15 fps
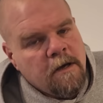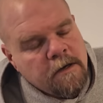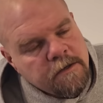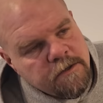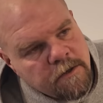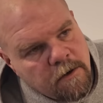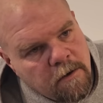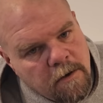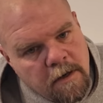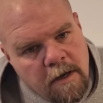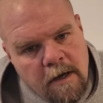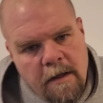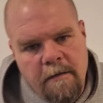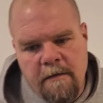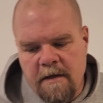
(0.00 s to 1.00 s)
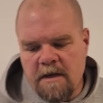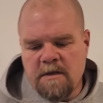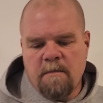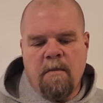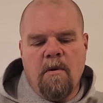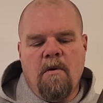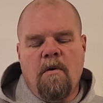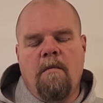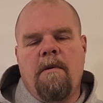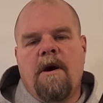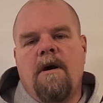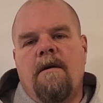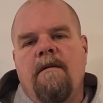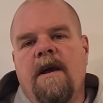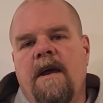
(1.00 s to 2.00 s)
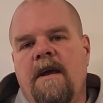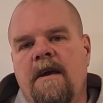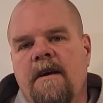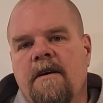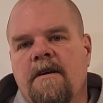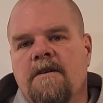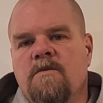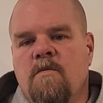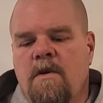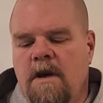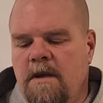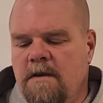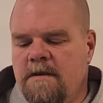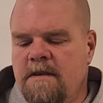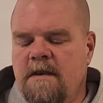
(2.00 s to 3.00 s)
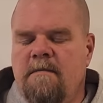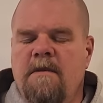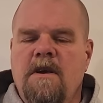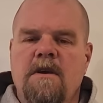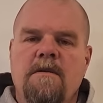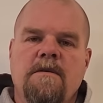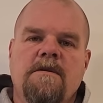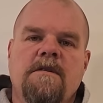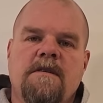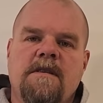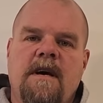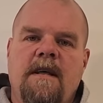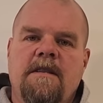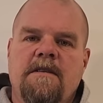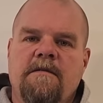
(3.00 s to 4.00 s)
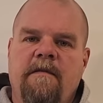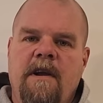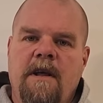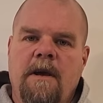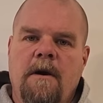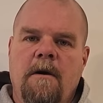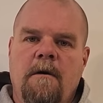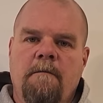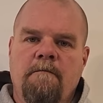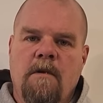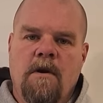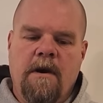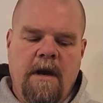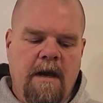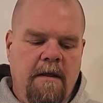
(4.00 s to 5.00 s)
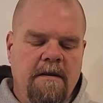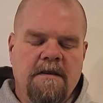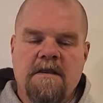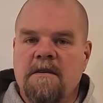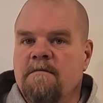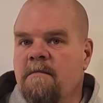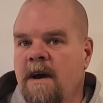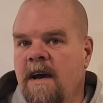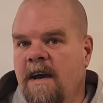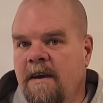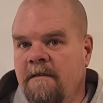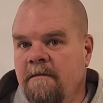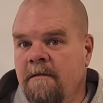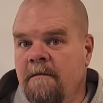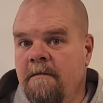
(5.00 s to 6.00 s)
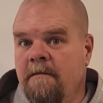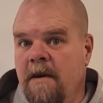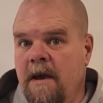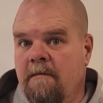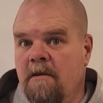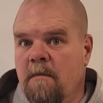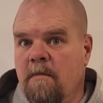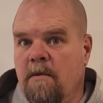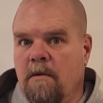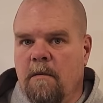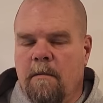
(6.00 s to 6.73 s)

So this pull bar right here is what you see me use inside this video. Okay, this is my favorite pull